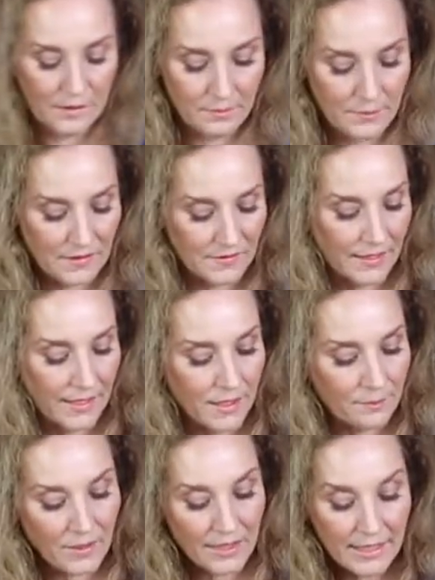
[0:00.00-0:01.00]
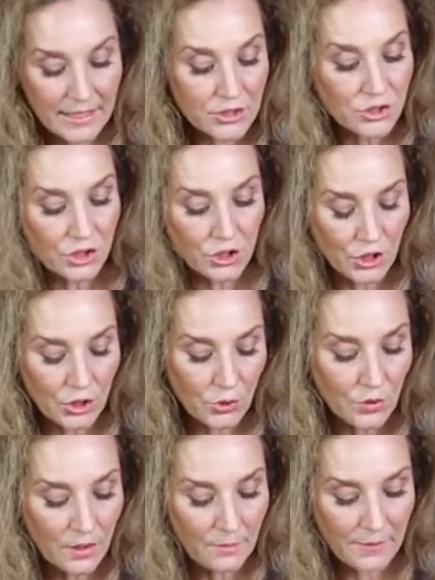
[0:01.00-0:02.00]
Mix that up
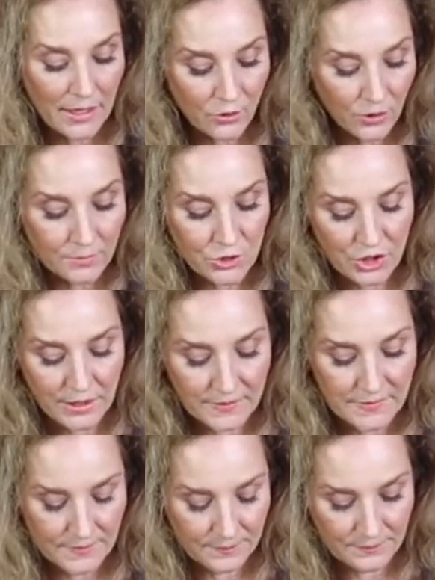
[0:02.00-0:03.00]
into my cream cheese.